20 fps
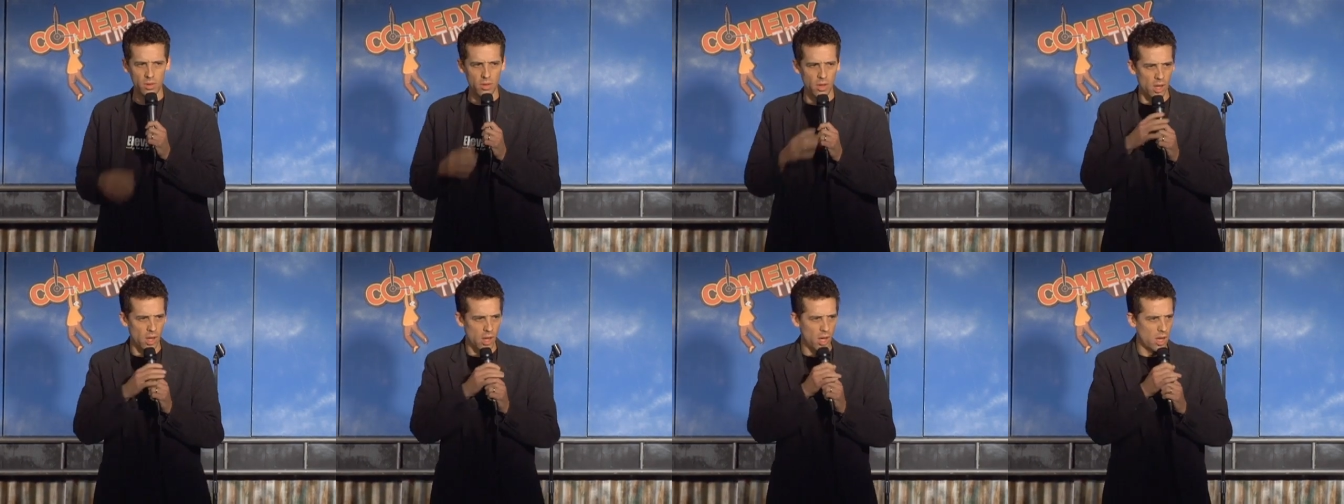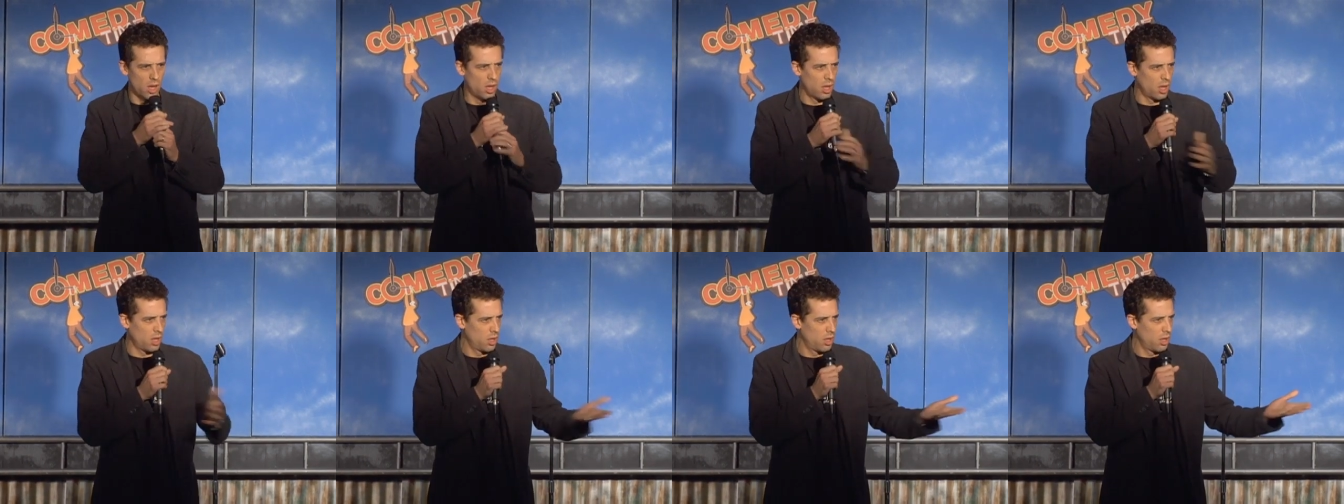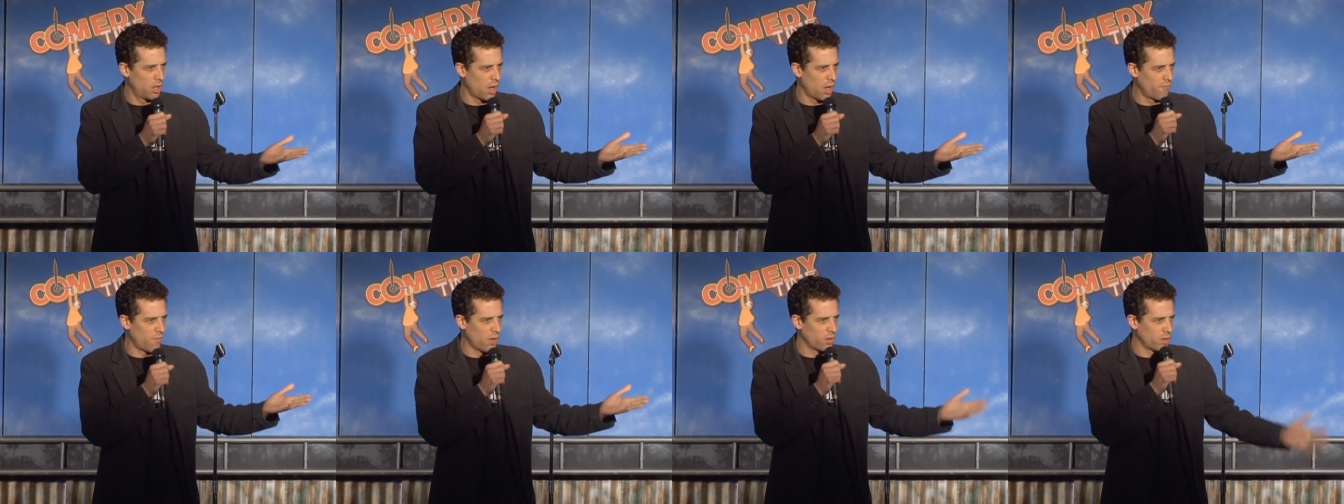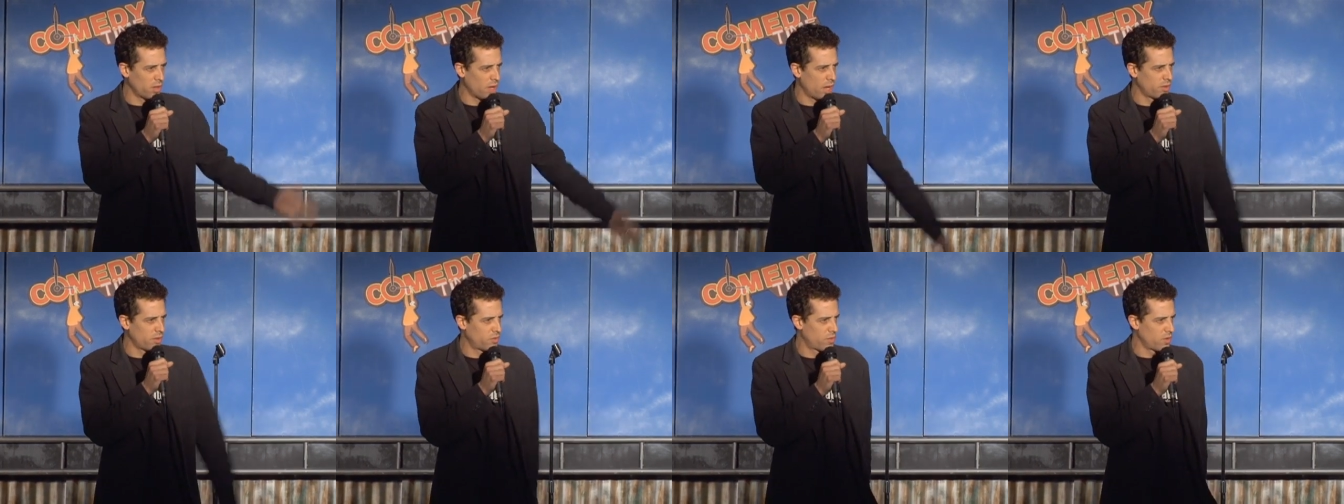I finally
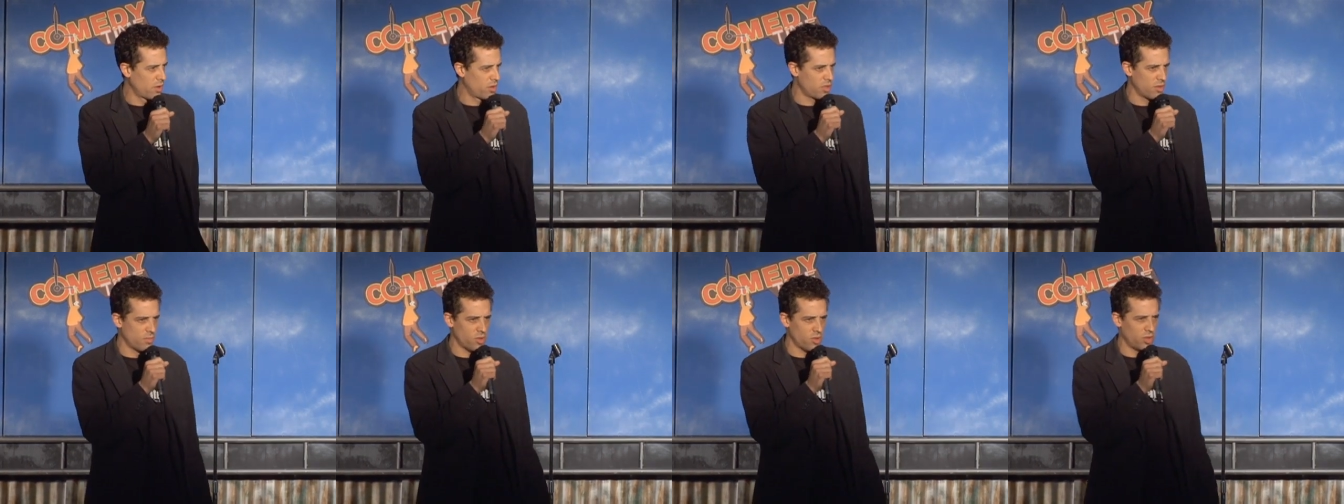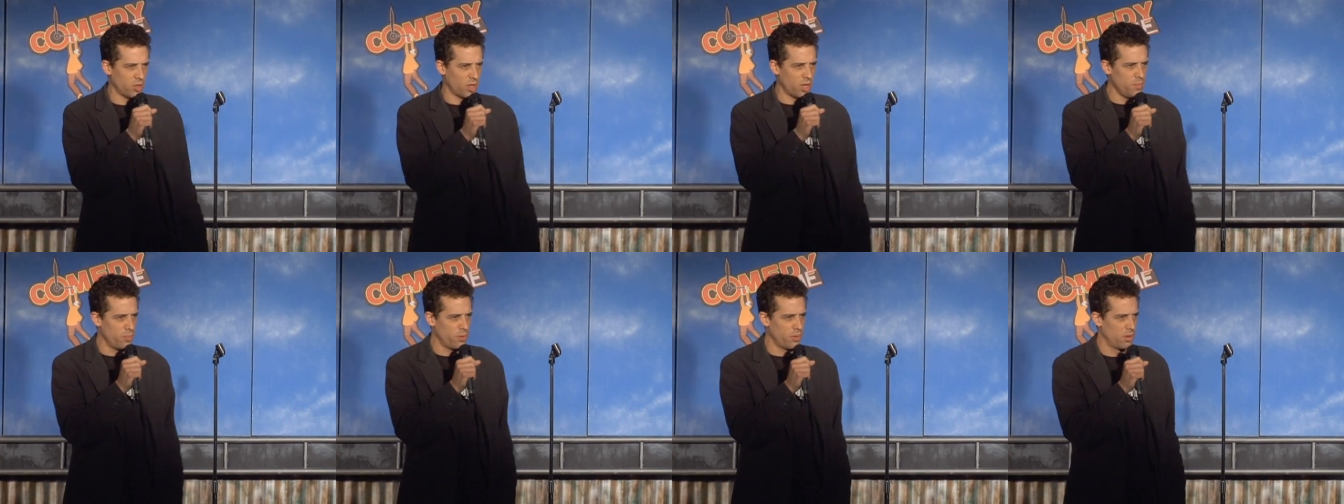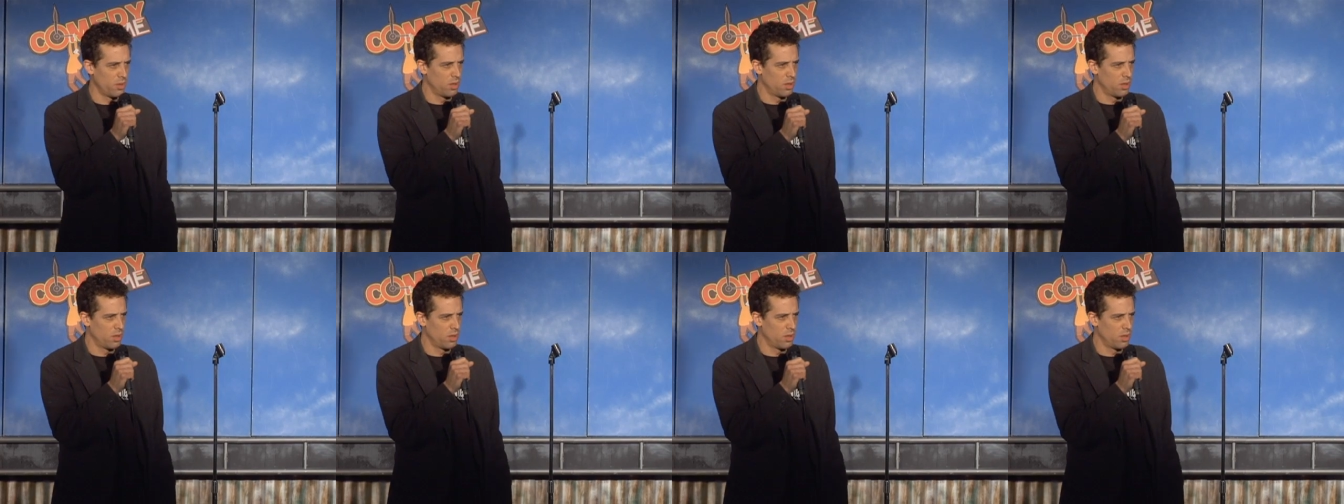got some sleep.